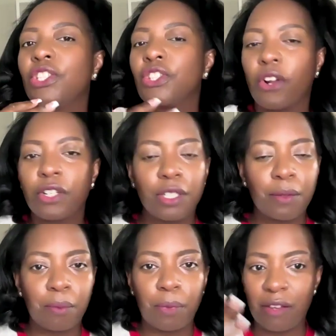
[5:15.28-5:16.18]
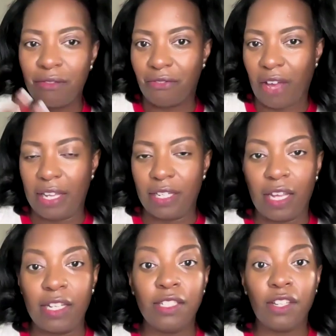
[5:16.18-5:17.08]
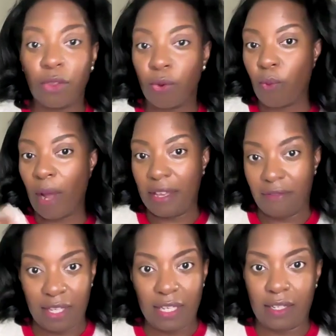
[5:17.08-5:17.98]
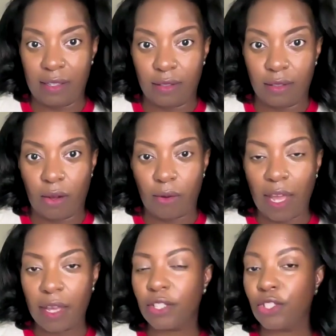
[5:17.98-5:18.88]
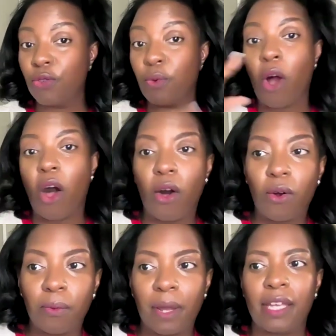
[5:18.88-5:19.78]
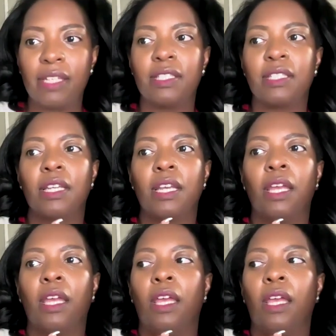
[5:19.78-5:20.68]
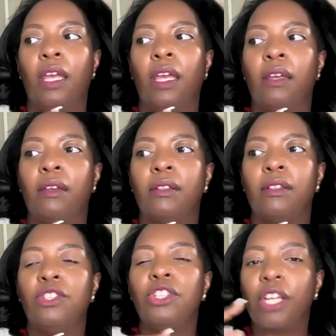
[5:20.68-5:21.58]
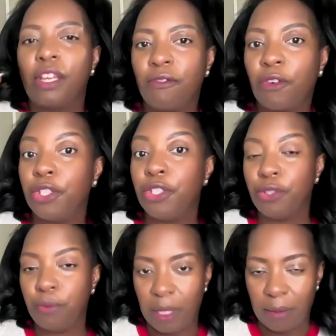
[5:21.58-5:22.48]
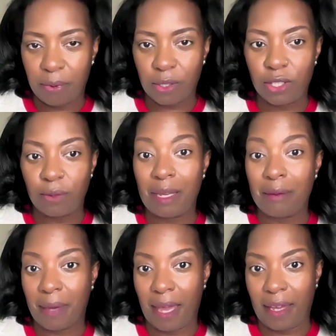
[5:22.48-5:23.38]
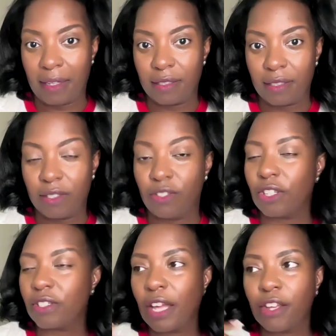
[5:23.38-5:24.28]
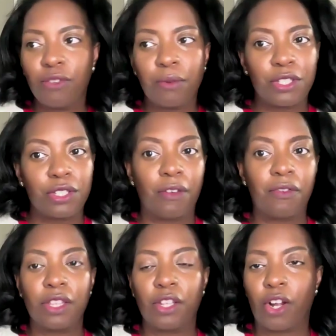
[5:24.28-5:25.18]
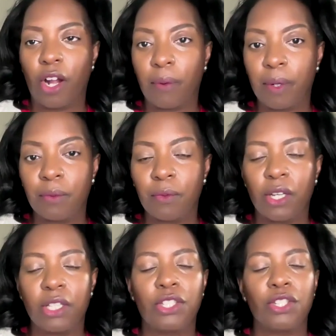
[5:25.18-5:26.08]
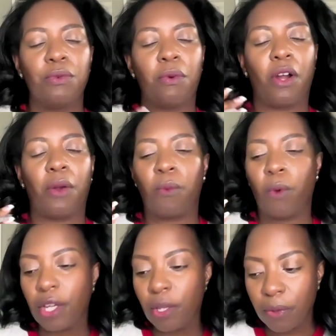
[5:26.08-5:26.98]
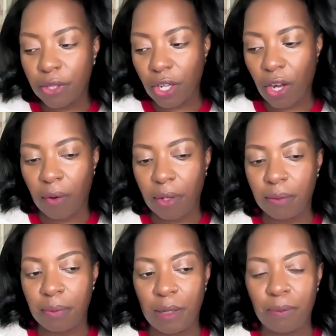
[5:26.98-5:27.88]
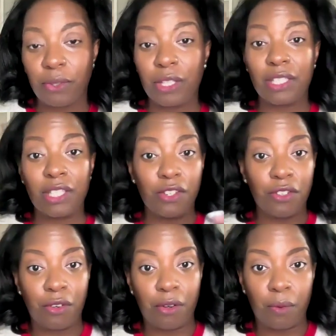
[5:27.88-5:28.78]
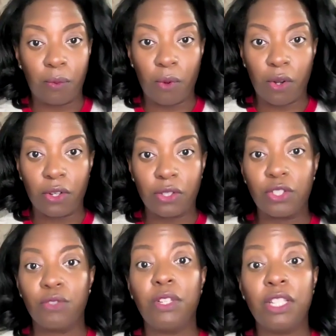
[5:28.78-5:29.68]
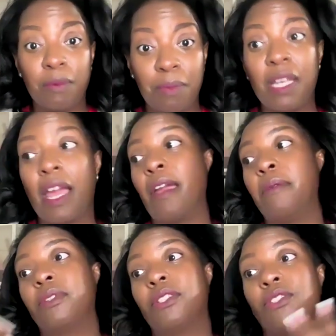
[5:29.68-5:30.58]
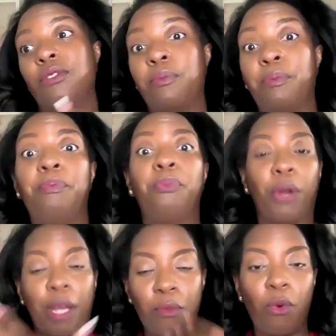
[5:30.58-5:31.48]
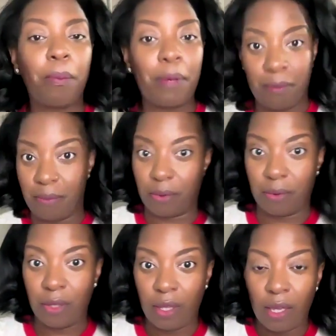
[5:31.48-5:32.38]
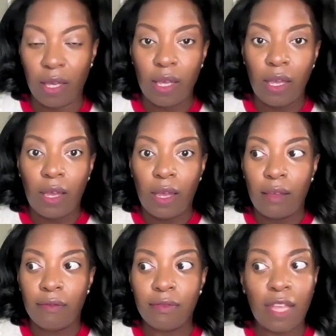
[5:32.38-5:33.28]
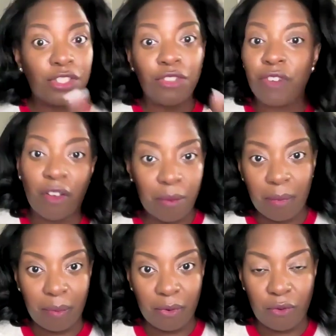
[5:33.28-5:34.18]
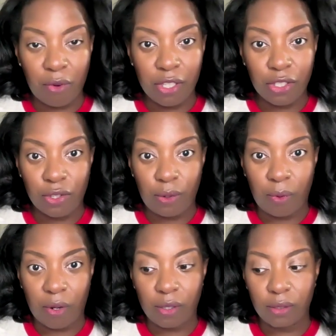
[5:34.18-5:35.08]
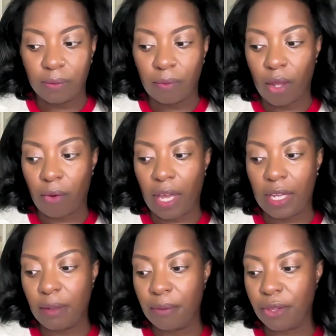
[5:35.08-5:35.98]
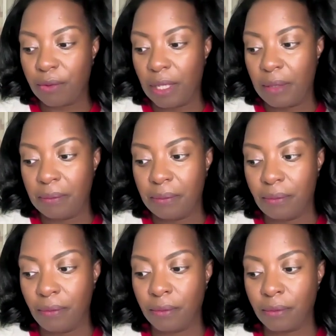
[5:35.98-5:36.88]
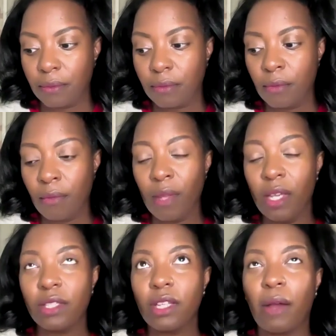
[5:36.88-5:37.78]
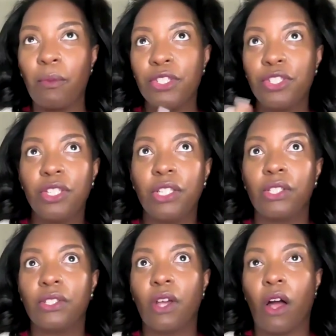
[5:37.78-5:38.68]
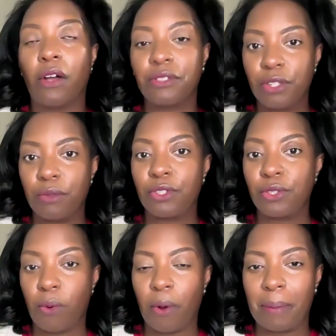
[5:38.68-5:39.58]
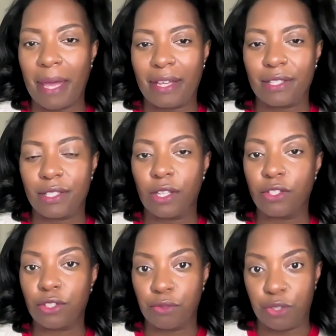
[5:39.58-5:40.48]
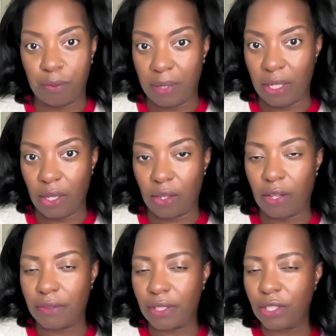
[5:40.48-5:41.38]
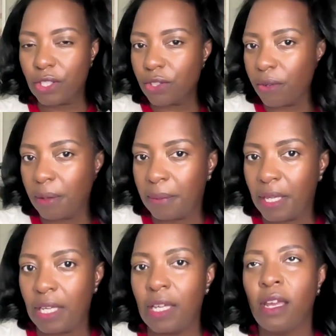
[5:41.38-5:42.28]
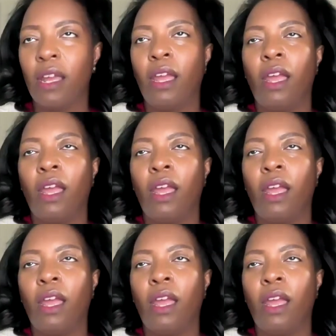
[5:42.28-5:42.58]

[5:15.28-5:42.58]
start to invite another wave in, okay? Because you are always looking for new people to impact. Just like you are serving the current ones, you are working with the current people that's in your world, you need to be able to bring more people that you've never met before into your world, okay? Number three, I want you to also soar past social media. Now, this is going to be